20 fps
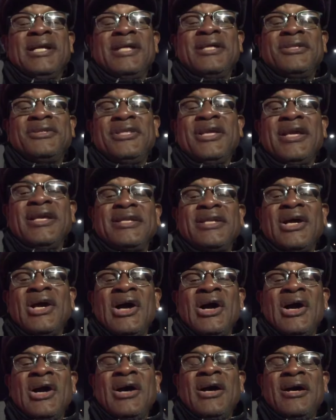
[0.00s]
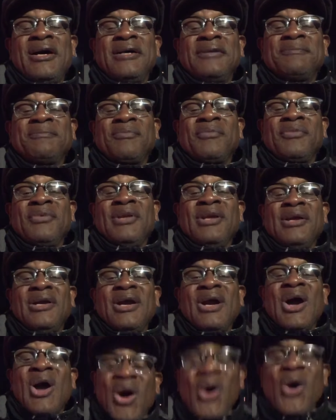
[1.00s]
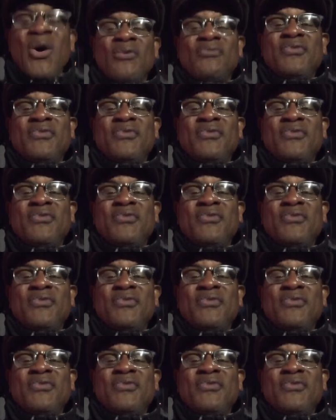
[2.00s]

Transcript: that all